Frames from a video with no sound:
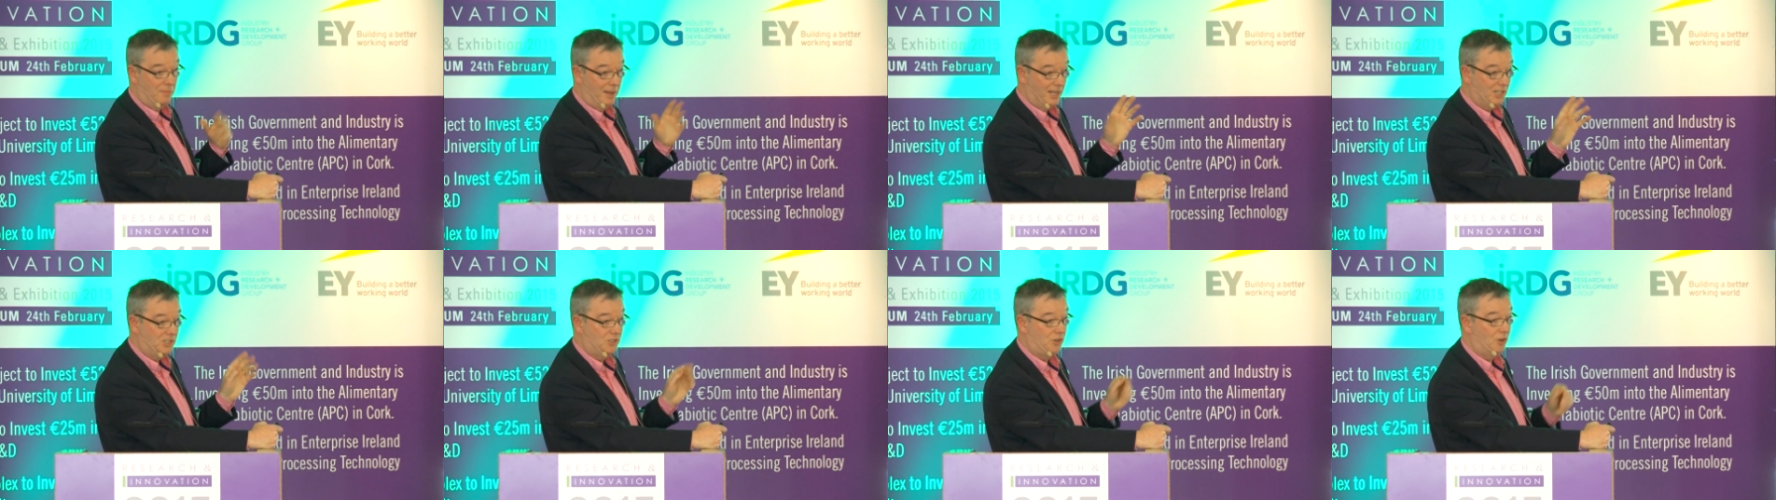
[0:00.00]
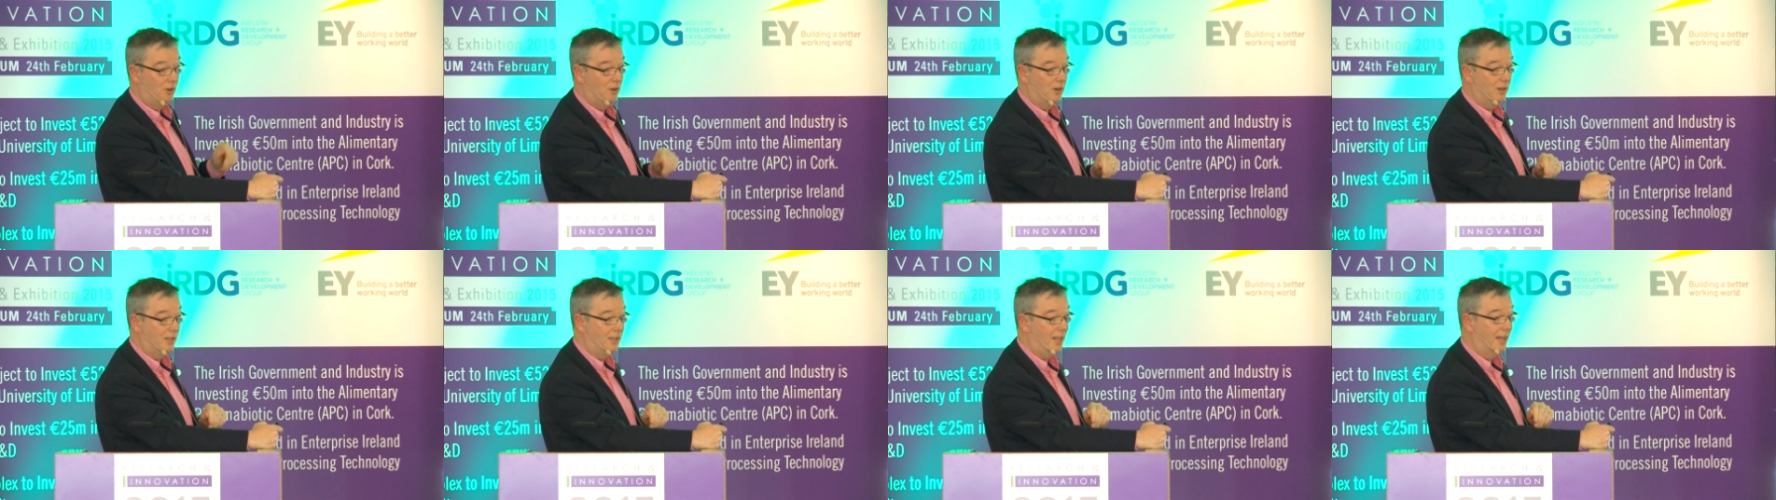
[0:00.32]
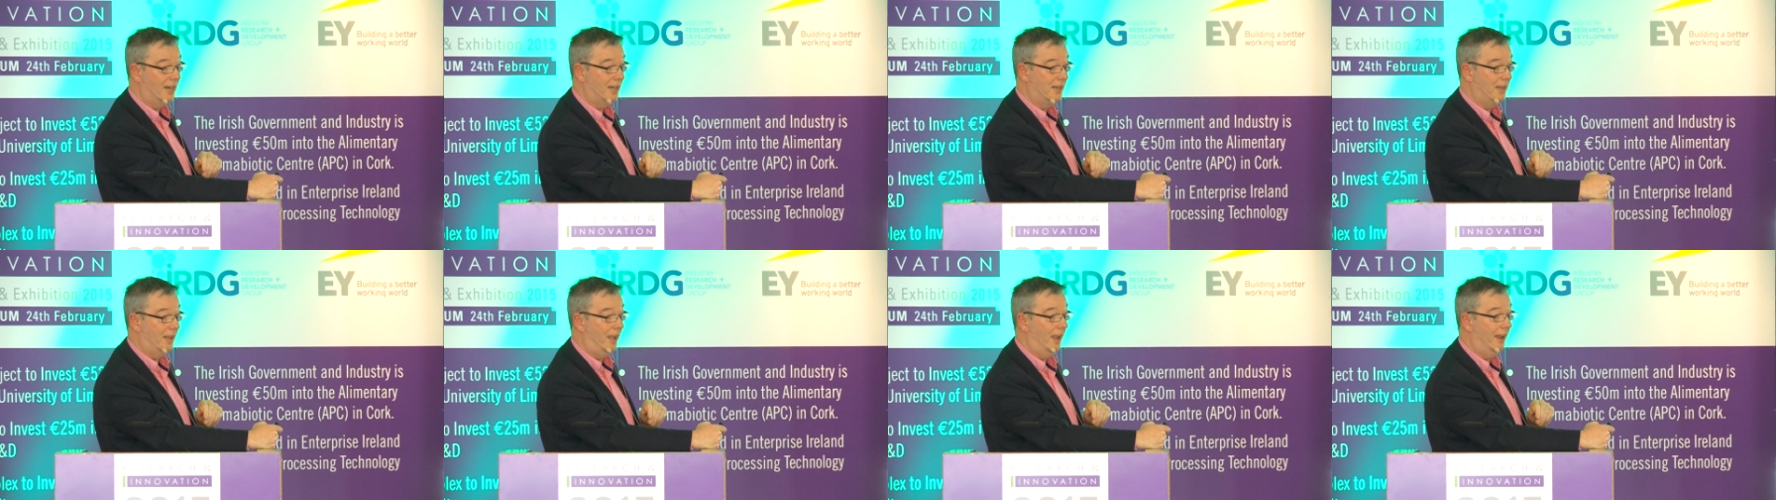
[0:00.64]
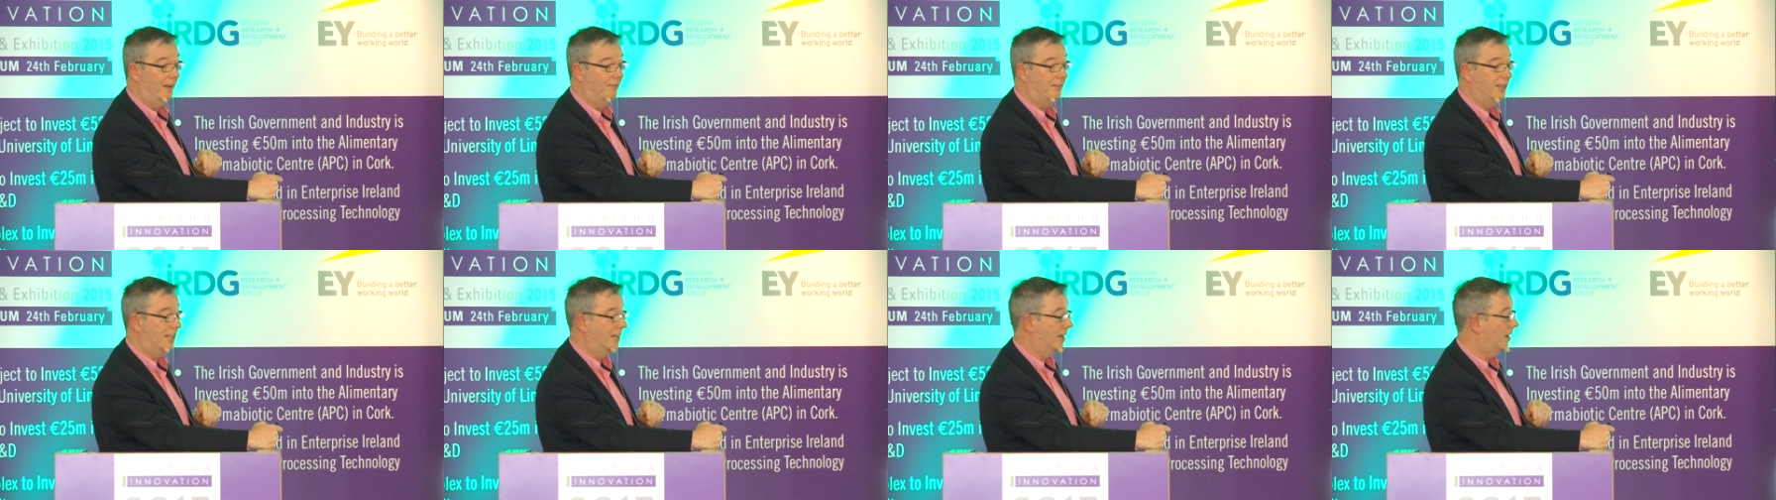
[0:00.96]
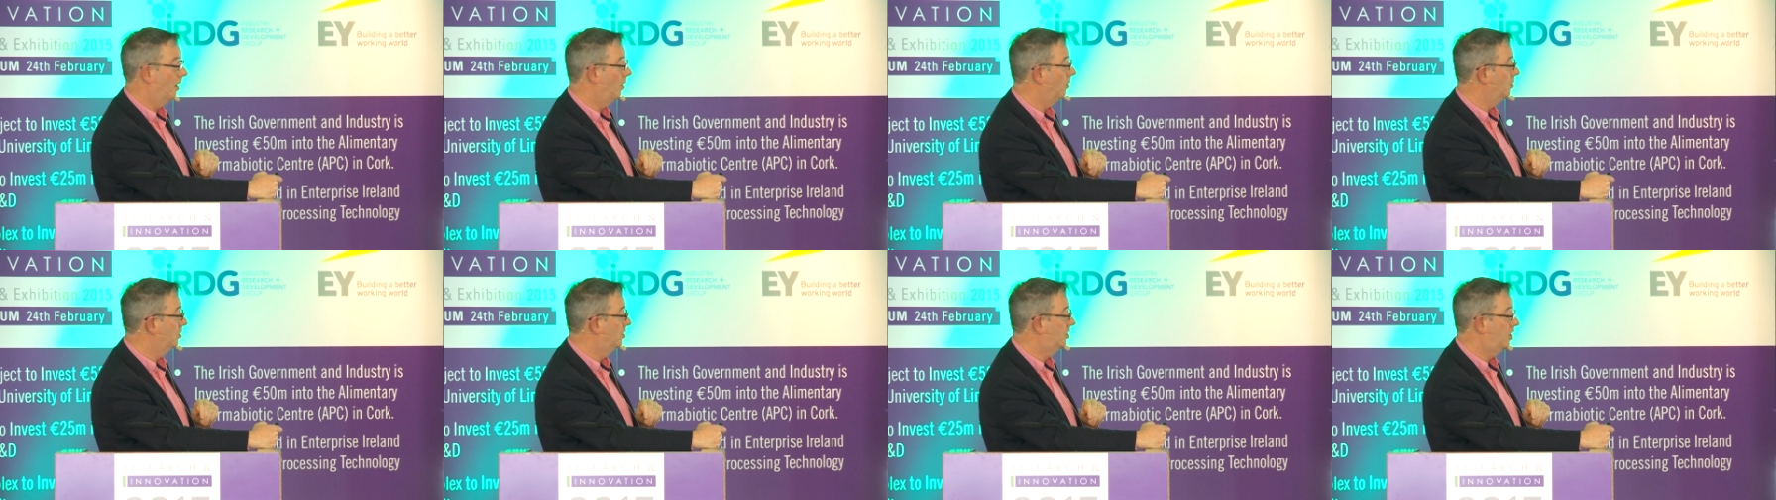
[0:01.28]
make sure that if they
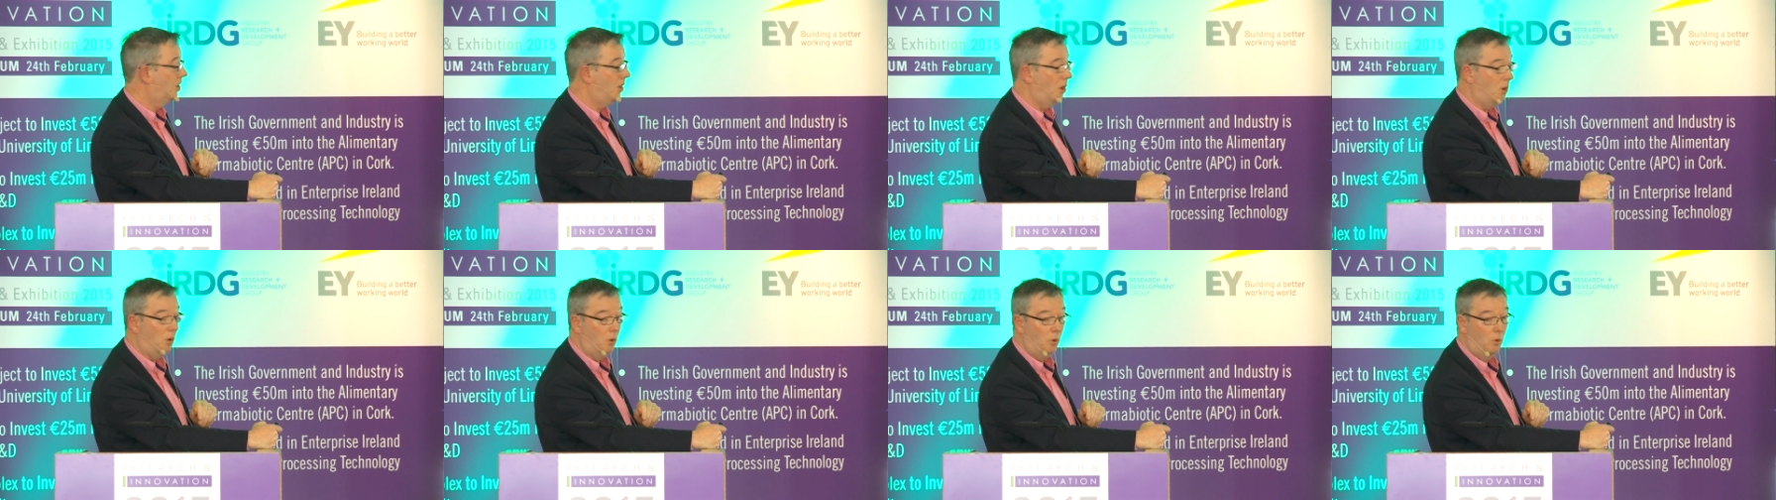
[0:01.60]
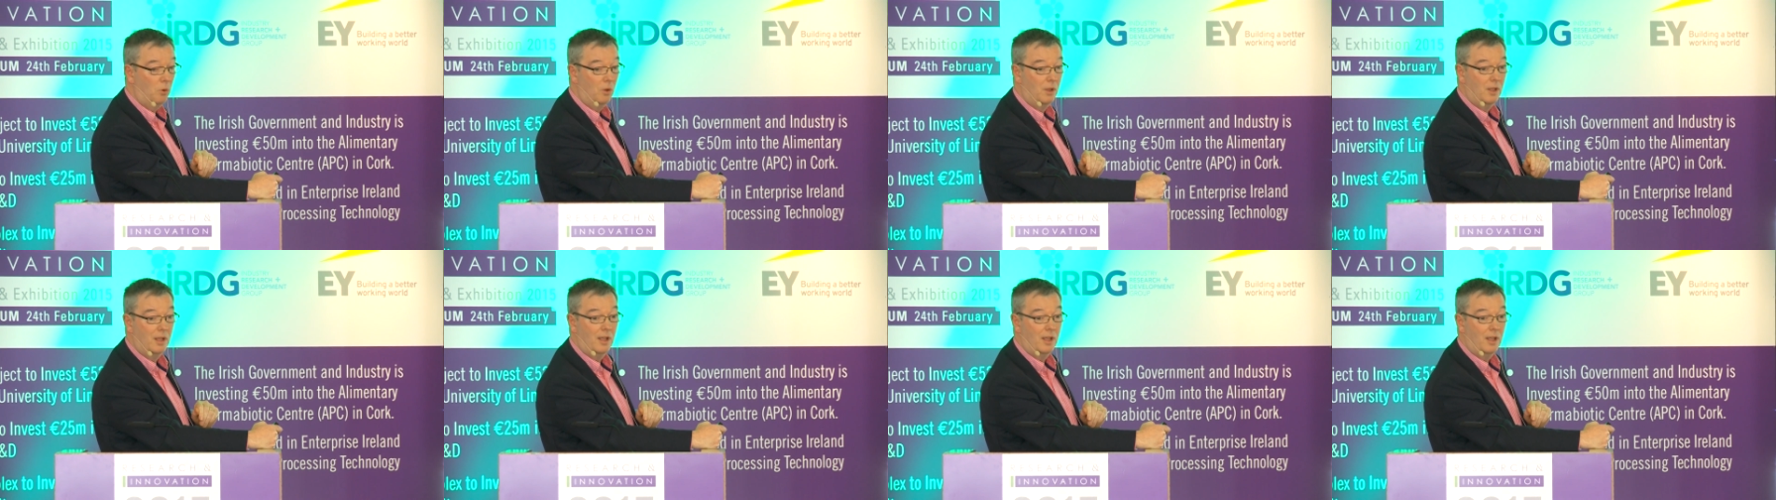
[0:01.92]
don't show